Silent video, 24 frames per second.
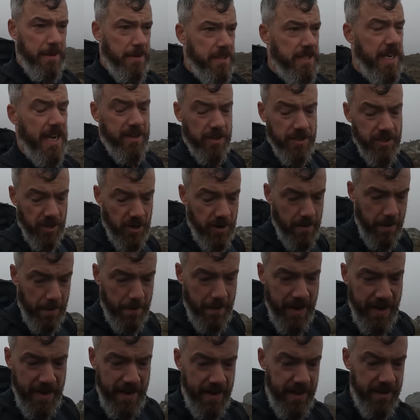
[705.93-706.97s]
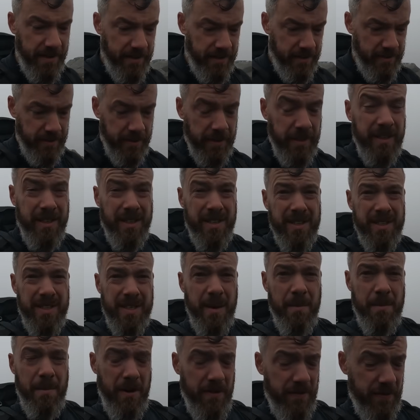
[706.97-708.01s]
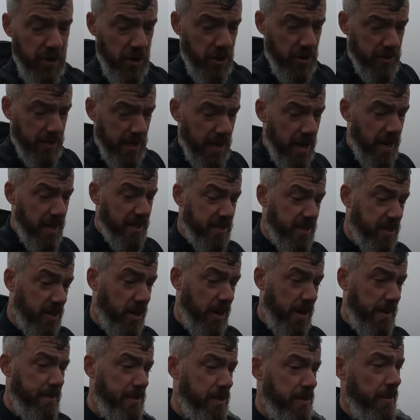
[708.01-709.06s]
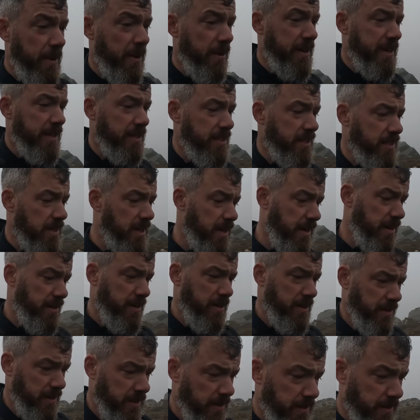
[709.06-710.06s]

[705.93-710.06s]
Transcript: Second time I've been here, similar views last time to be honest, so